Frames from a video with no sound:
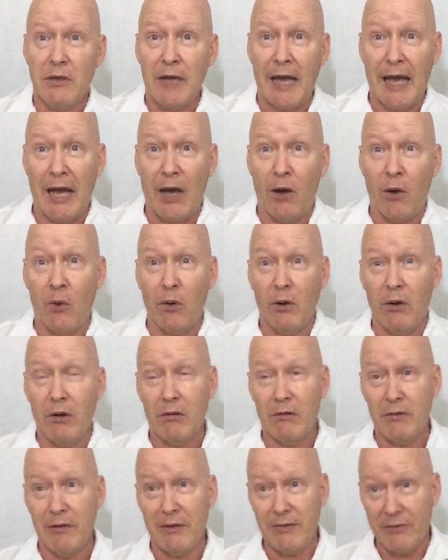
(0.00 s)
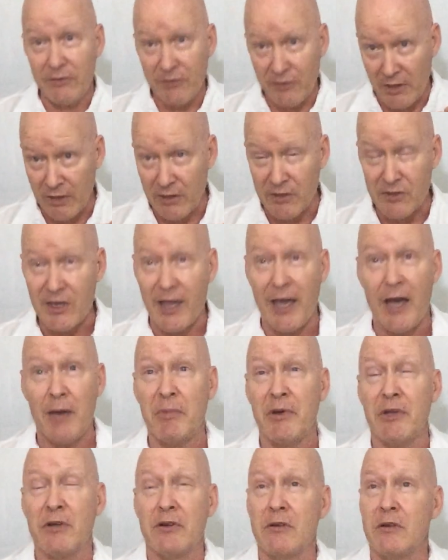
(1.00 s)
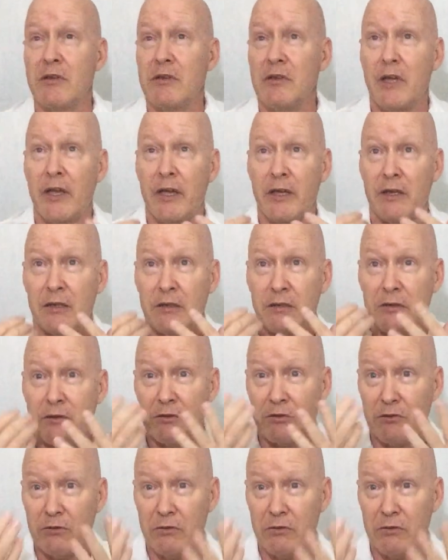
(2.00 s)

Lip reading: how things happened and